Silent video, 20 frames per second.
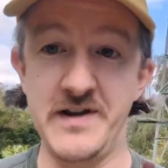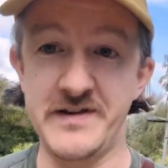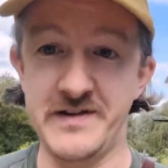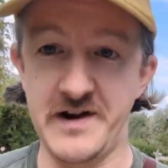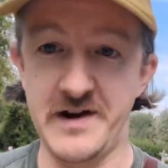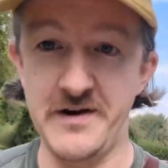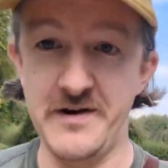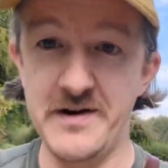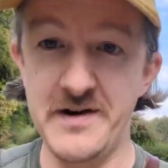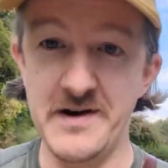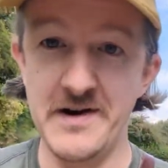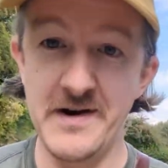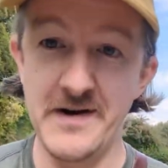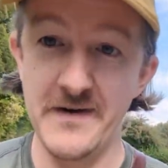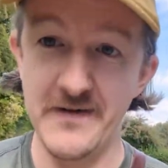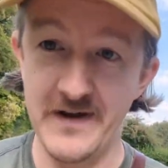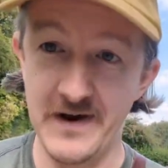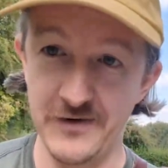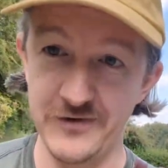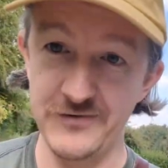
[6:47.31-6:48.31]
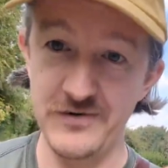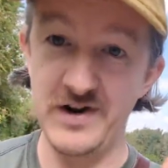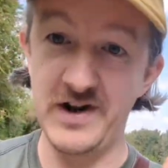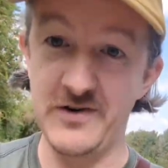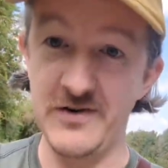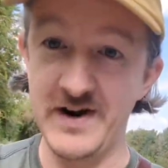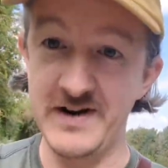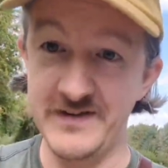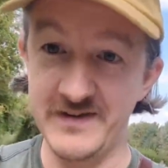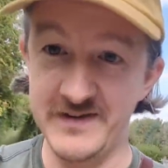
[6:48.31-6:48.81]
So that was really
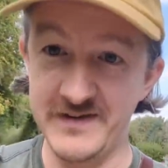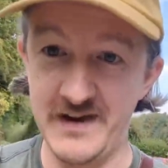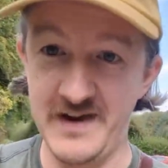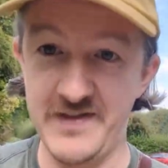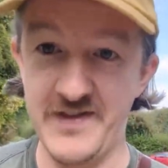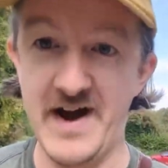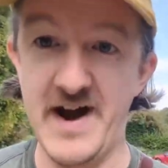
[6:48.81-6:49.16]
great to see